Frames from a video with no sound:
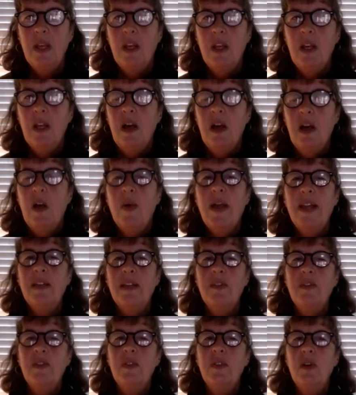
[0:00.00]
All right,
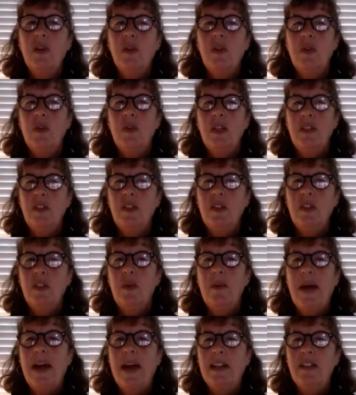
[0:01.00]
so let's go
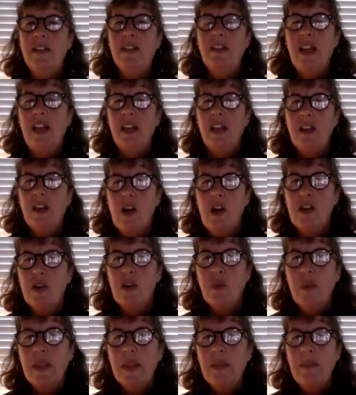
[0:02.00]
back to that
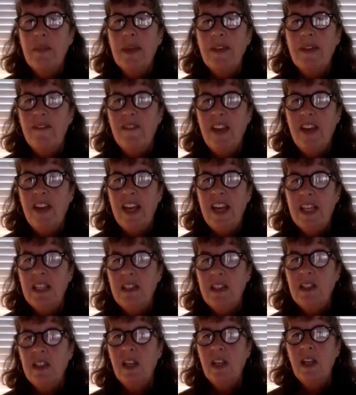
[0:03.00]
logarithmic
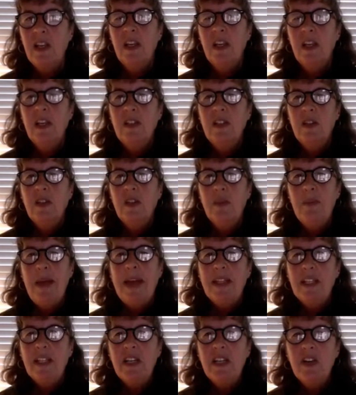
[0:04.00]
phase. So
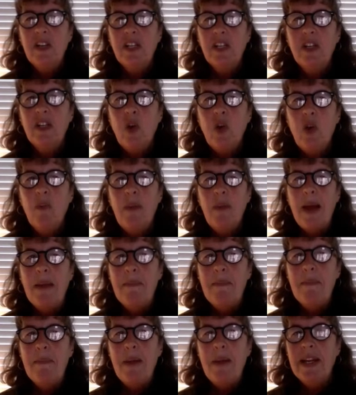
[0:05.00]
bacteria grow by
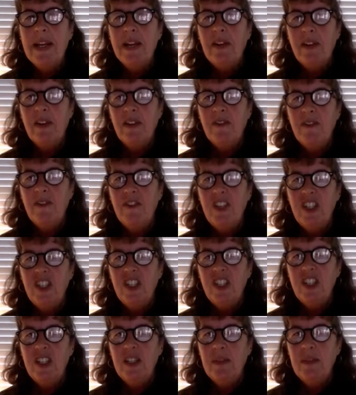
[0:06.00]
binary
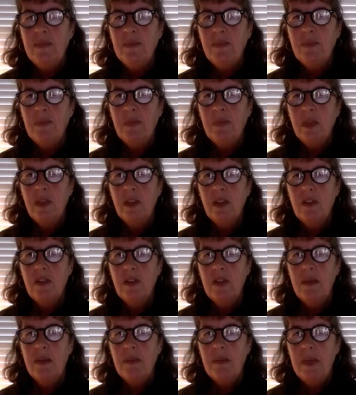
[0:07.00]
fission. So
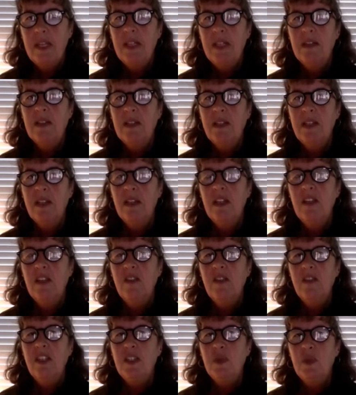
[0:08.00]
that means an
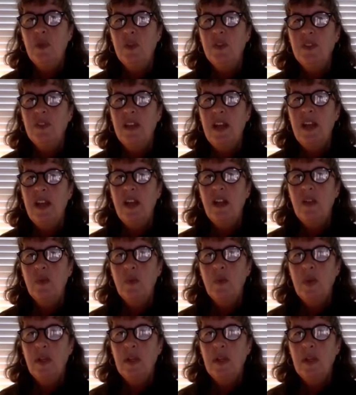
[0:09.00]
individual cell will